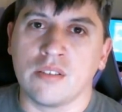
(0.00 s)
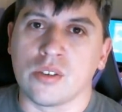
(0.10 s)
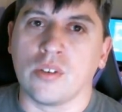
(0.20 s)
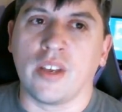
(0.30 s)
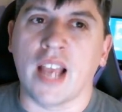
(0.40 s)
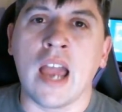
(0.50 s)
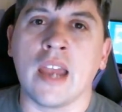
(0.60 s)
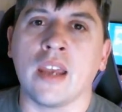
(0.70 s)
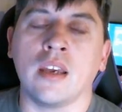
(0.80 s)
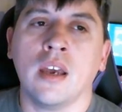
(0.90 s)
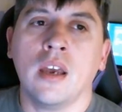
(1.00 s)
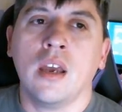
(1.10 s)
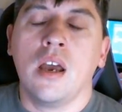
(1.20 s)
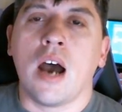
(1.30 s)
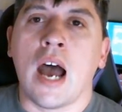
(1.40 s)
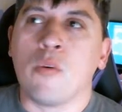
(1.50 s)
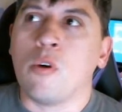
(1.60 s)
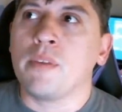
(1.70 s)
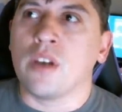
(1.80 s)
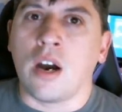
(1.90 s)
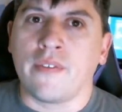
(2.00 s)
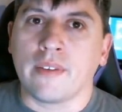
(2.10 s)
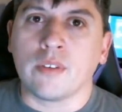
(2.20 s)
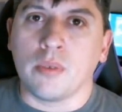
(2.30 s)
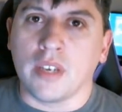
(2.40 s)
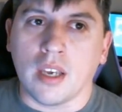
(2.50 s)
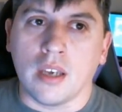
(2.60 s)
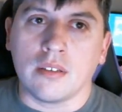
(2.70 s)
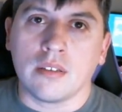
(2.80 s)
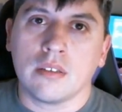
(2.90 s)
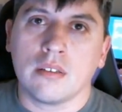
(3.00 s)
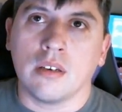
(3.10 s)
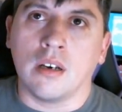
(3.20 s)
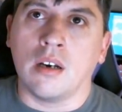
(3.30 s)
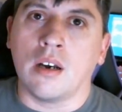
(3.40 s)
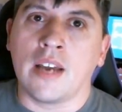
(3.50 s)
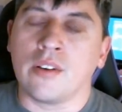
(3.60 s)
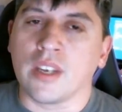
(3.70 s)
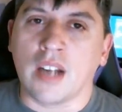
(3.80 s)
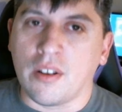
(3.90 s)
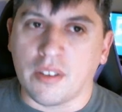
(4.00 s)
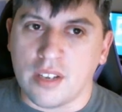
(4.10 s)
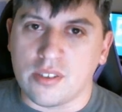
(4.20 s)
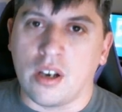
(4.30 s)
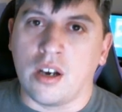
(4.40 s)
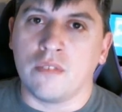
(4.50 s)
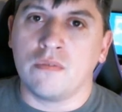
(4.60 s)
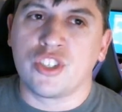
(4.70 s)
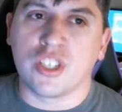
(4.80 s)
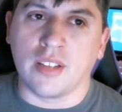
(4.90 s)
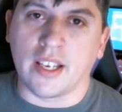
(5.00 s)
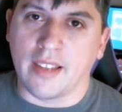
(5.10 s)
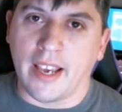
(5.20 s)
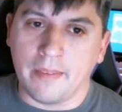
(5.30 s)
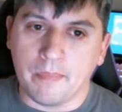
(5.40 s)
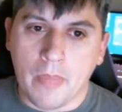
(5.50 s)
So like I won't be off every weekend. I don't get holidays off, shit like that.